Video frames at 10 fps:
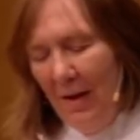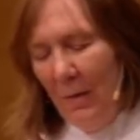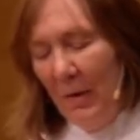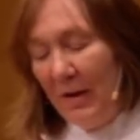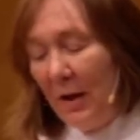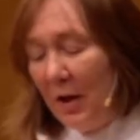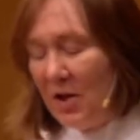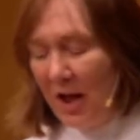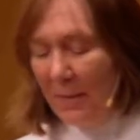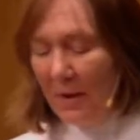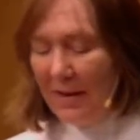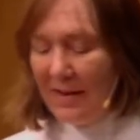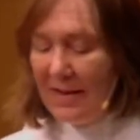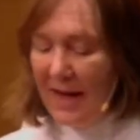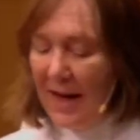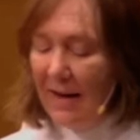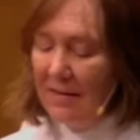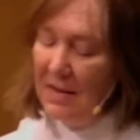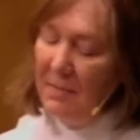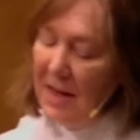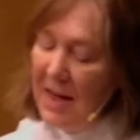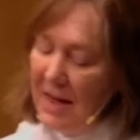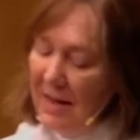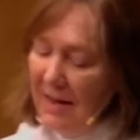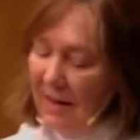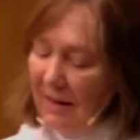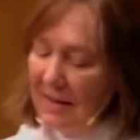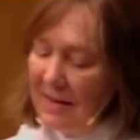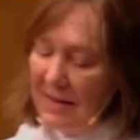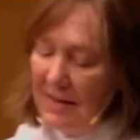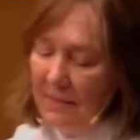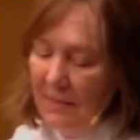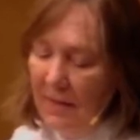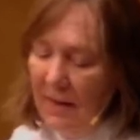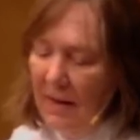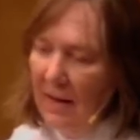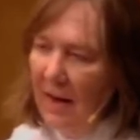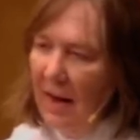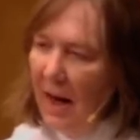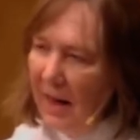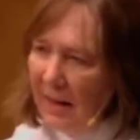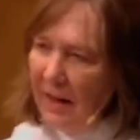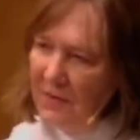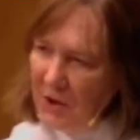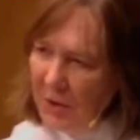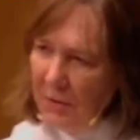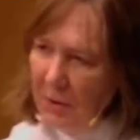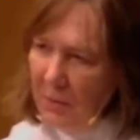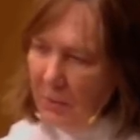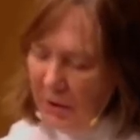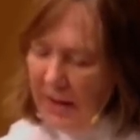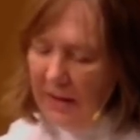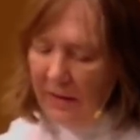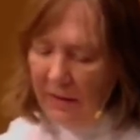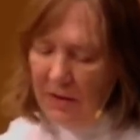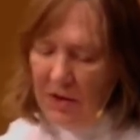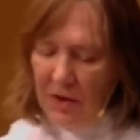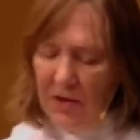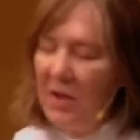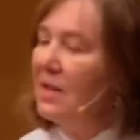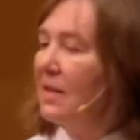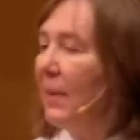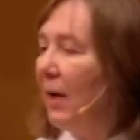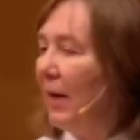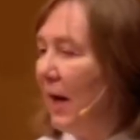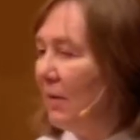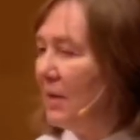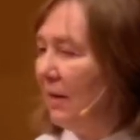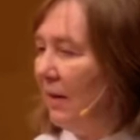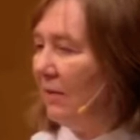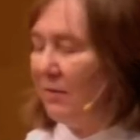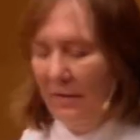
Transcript: What the good shepherd is saying to me is, I left you pretty clear instructions about how to live.